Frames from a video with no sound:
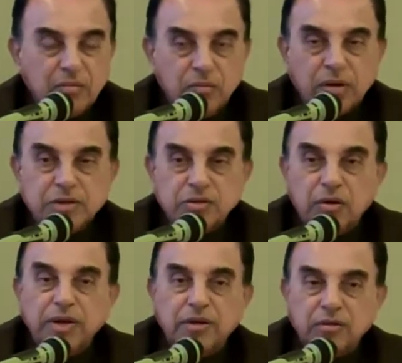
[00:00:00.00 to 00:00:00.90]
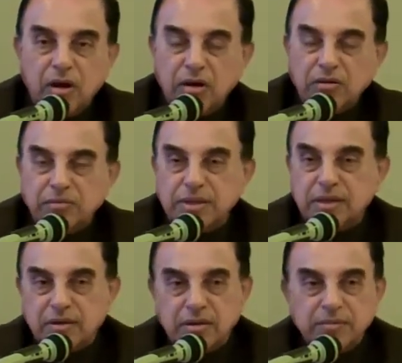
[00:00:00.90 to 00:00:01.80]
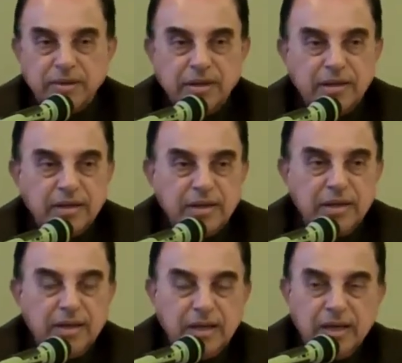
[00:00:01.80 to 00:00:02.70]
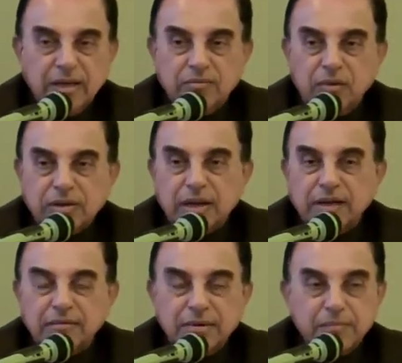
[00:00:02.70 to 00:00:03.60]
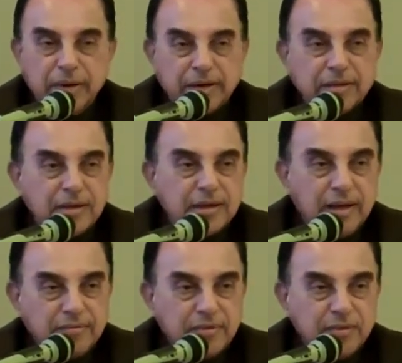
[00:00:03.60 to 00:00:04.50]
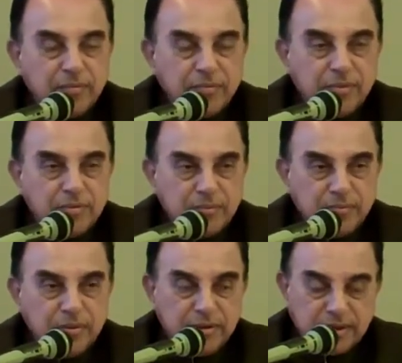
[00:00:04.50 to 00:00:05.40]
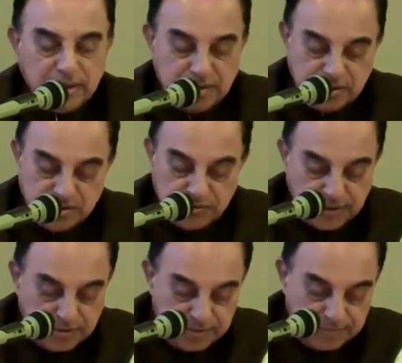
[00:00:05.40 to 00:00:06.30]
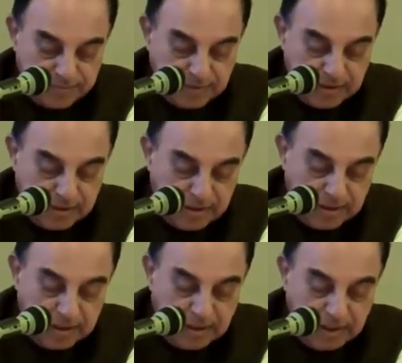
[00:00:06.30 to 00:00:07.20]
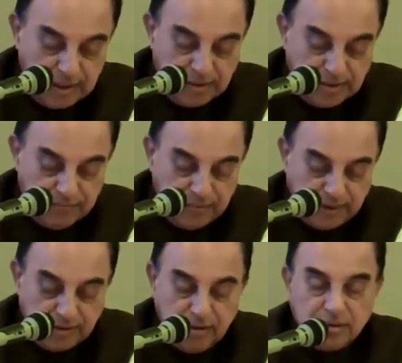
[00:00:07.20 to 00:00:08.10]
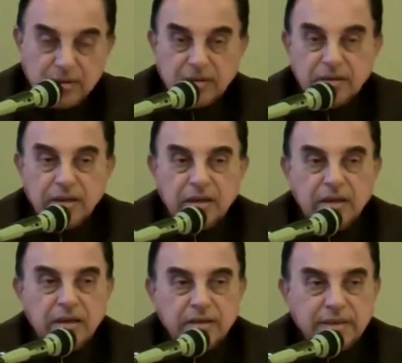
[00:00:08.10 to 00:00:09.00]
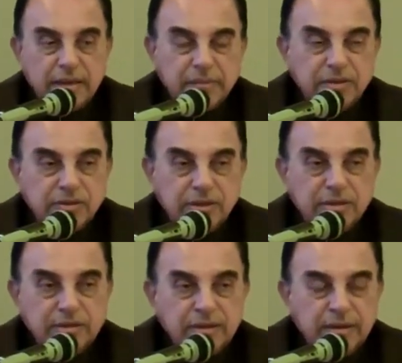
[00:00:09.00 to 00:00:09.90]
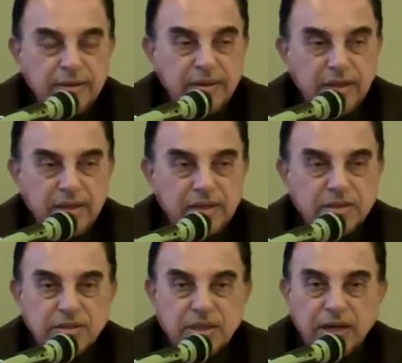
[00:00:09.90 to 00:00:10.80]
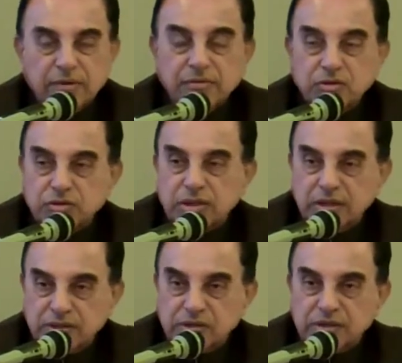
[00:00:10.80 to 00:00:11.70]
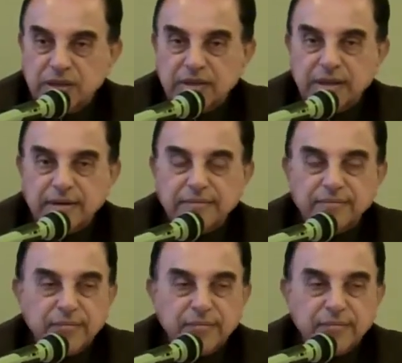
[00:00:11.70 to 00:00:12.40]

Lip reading: What is going wrong with the economy, and what kind of impact it will have on the political situation. And the final dimension is that of social engineering,